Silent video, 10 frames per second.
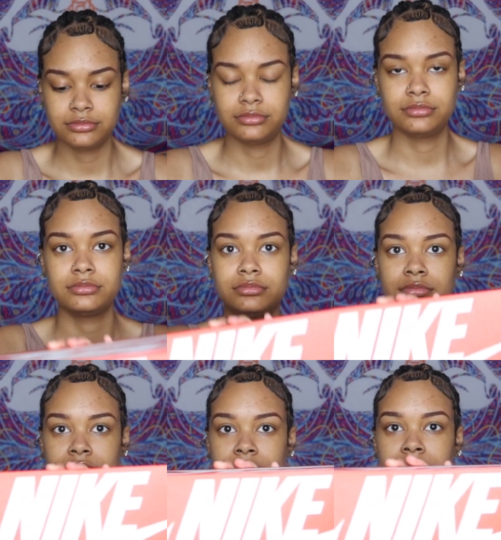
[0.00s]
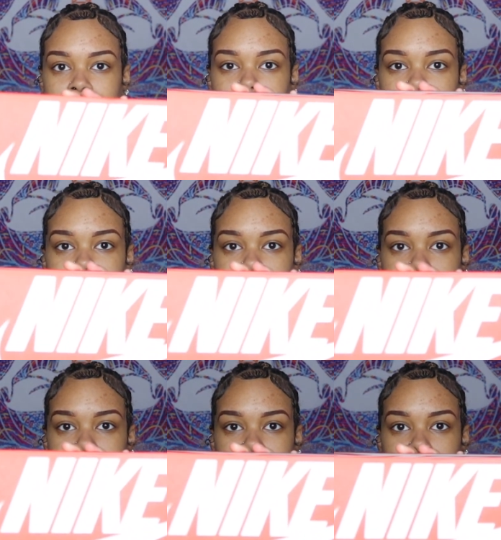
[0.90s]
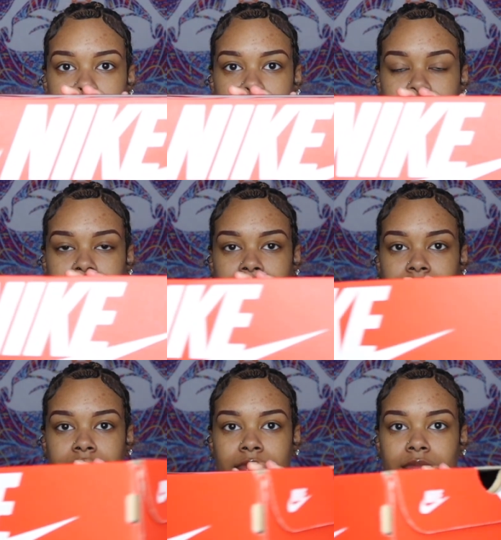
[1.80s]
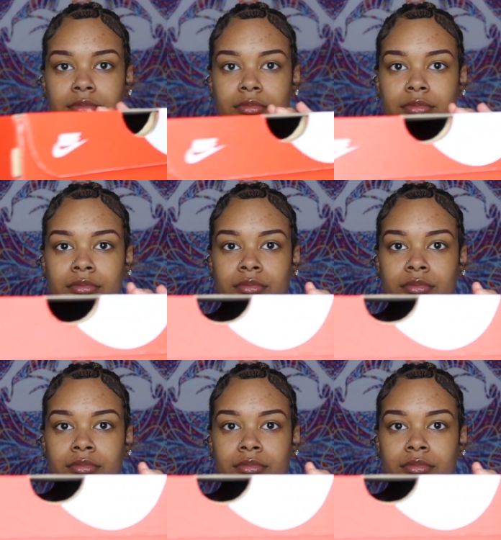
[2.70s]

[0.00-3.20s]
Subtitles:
[no speech]